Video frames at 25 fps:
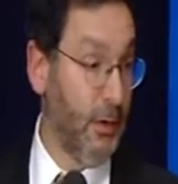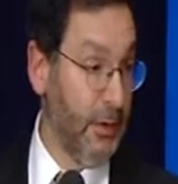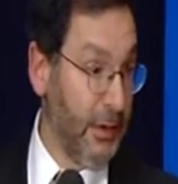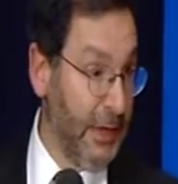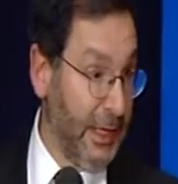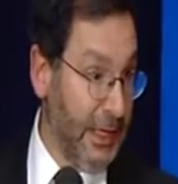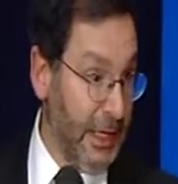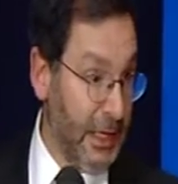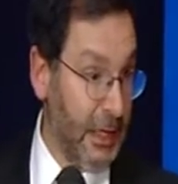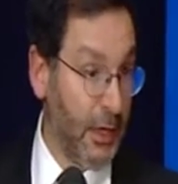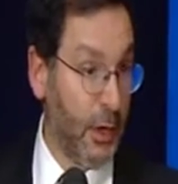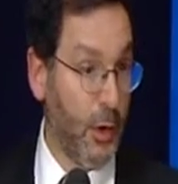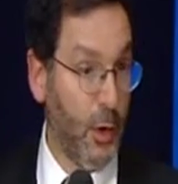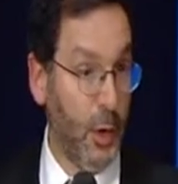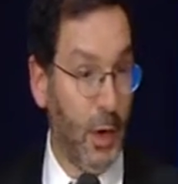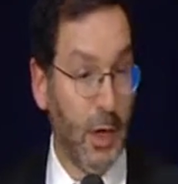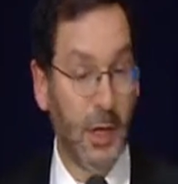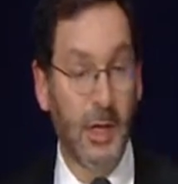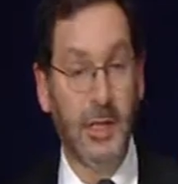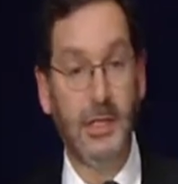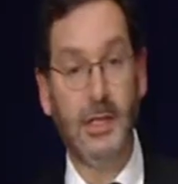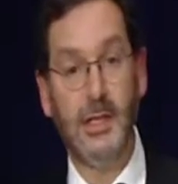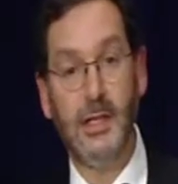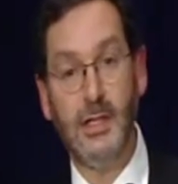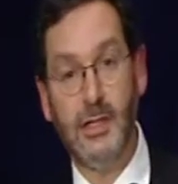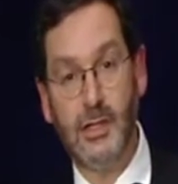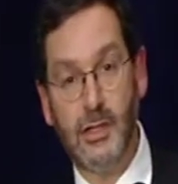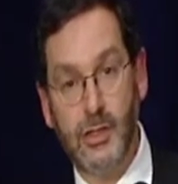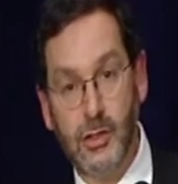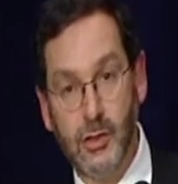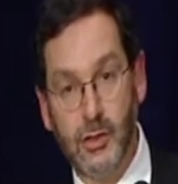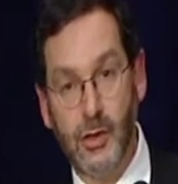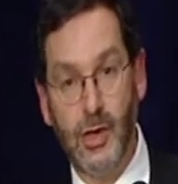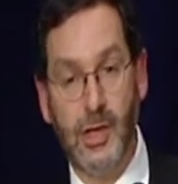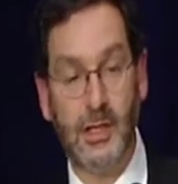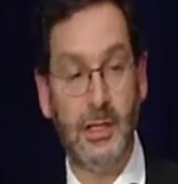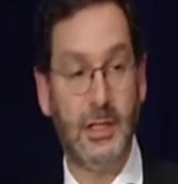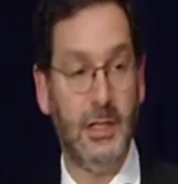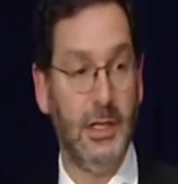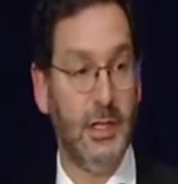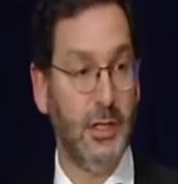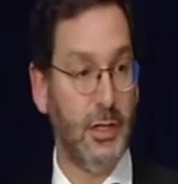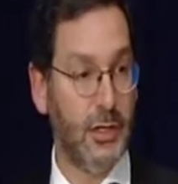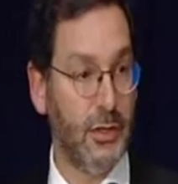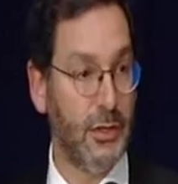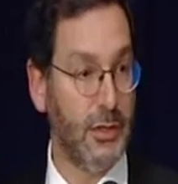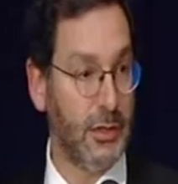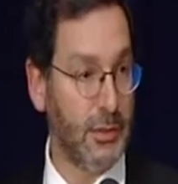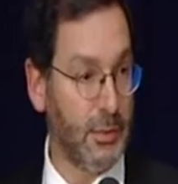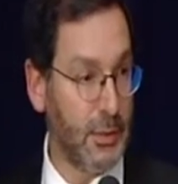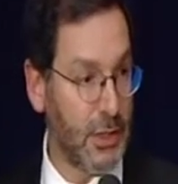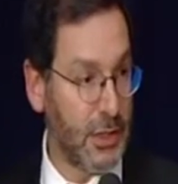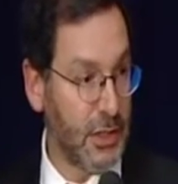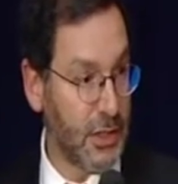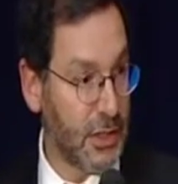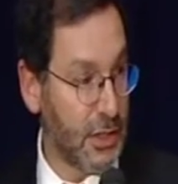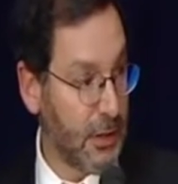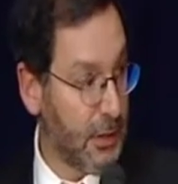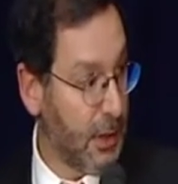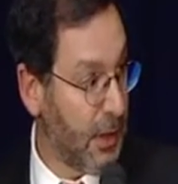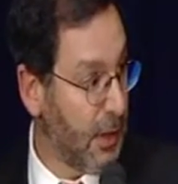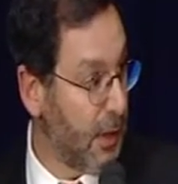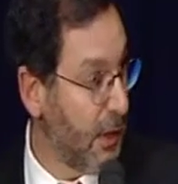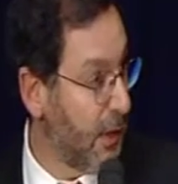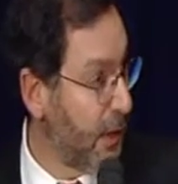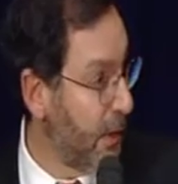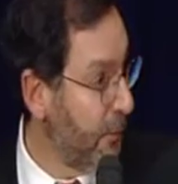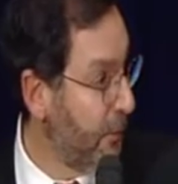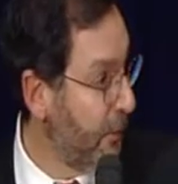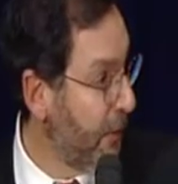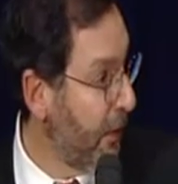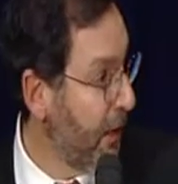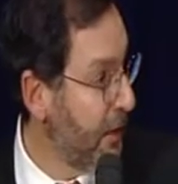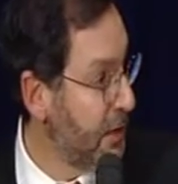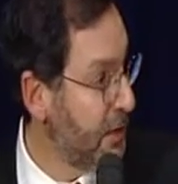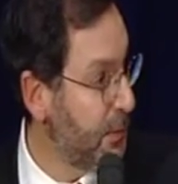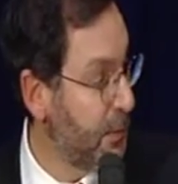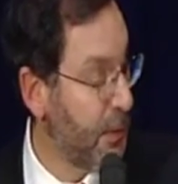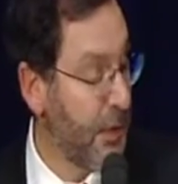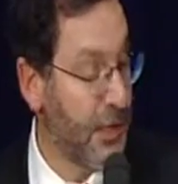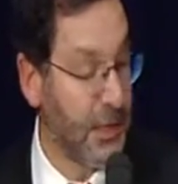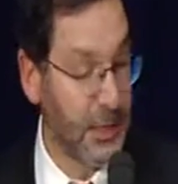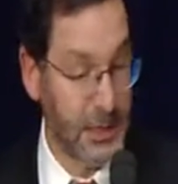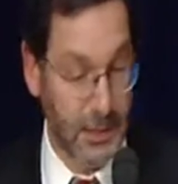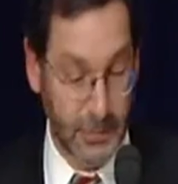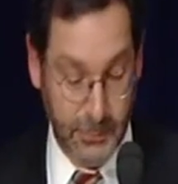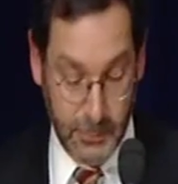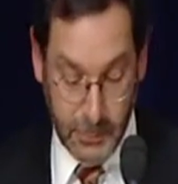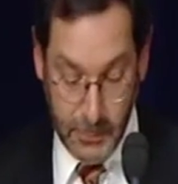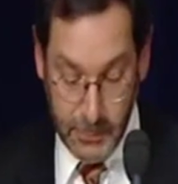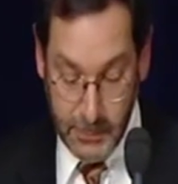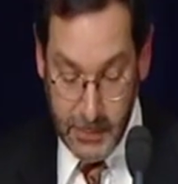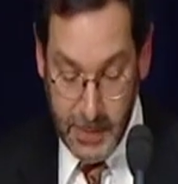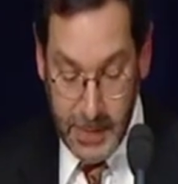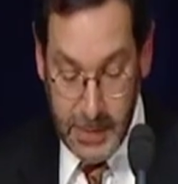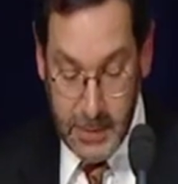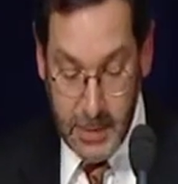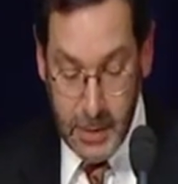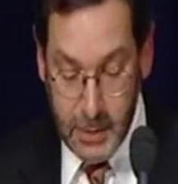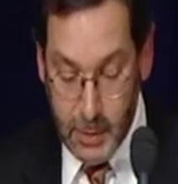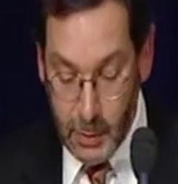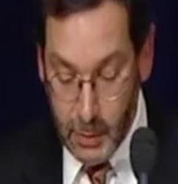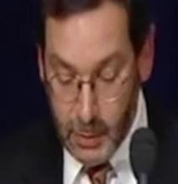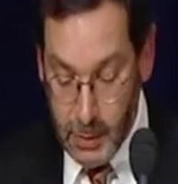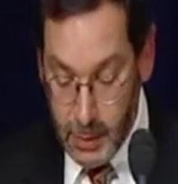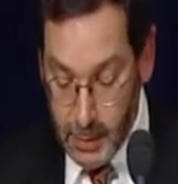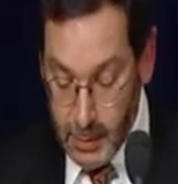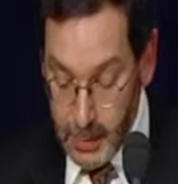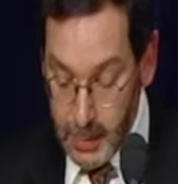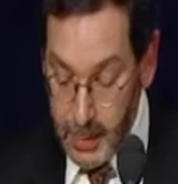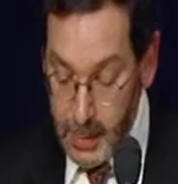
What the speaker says: inequalities, the trust issues, which a number of our speakers have reflected on.